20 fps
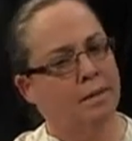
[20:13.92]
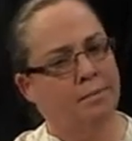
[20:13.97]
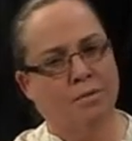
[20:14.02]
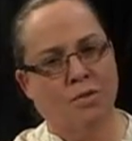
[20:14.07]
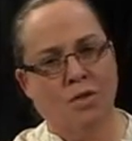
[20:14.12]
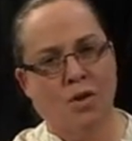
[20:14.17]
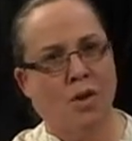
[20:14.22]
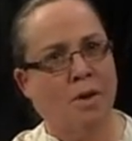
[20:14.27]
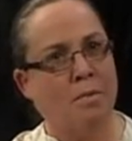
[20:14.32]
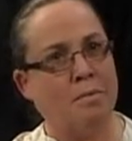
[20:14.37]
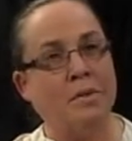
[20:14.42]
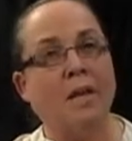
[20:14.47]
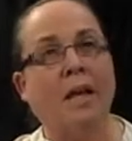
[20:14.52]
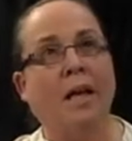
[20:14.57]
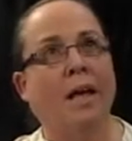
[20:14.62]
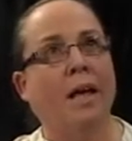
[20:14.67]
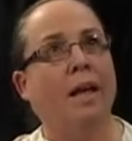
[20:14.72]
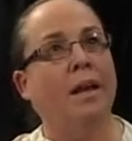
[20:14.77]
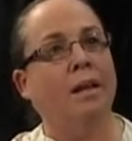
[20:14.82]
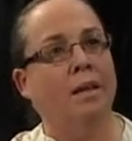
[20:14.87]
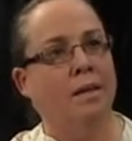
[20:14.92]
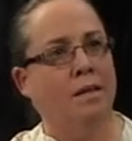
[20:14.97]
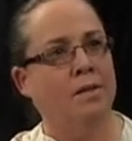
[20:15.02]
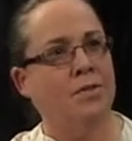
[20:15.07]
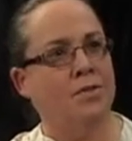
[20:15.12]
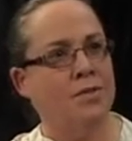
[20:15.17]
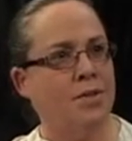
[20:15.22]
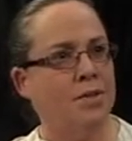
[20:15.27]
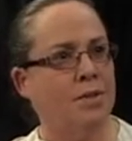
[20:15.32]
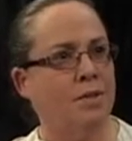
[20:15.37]
Times aren't
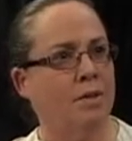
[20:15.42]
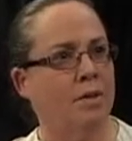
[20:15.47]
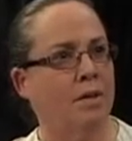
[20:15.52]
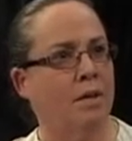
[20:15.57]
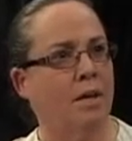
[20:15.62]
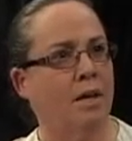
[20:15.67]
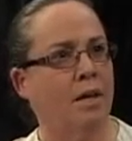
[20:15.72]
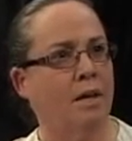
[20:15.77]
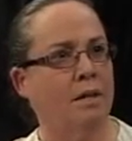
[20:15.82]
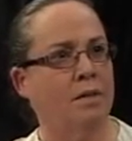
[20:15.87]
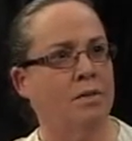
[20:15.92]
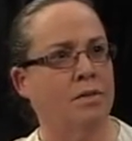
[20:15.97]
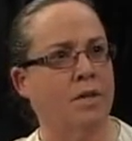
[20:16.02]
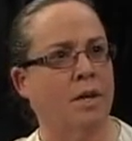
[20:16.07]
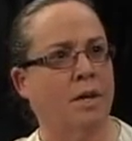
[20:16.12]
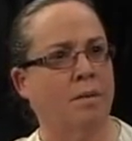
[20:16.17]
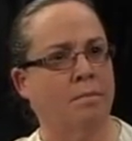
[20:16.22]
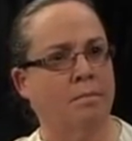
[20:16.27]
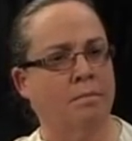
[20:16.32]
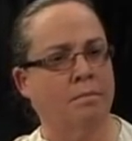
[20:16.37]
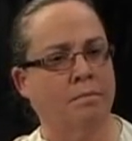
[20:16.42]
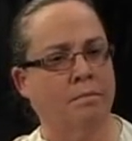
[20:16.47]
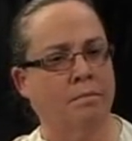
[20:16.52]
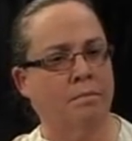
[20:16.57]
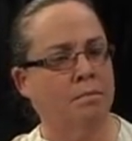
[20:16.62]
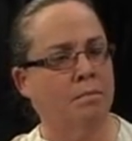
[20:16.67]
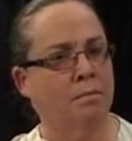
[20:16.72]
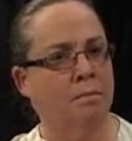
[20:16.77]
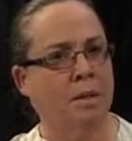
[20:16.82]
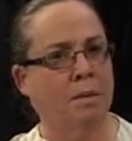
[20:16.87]
easy, and
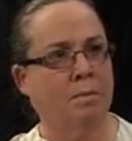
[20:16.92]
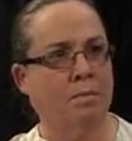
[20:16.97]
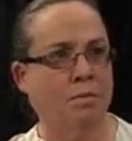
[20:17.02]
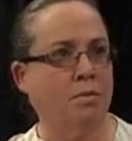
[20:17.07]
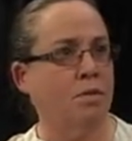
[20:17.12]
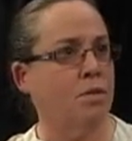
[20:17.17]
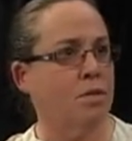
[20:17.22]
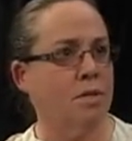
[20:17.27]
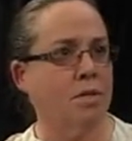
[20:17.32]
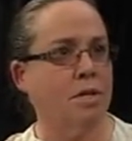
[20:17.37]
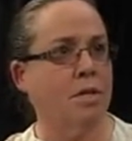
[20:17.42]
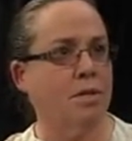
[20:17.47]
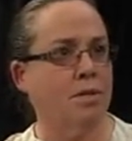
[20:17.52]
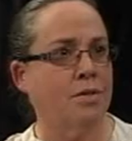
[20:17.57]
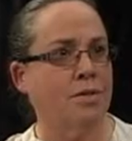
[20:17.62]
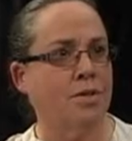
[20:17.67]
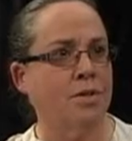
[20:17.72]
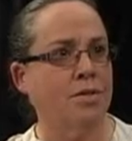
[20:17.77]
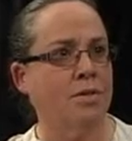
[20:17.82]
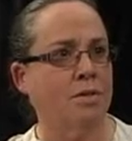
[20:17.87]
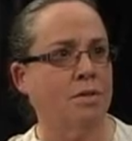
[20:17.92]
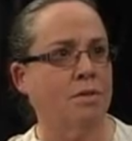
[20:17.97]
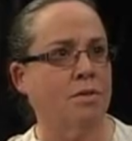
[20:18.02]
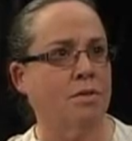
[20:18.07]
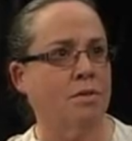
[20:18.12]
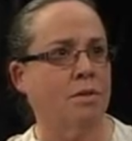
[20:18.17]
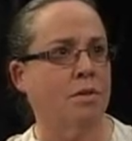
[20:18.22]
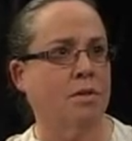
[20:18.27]
people just need assistance.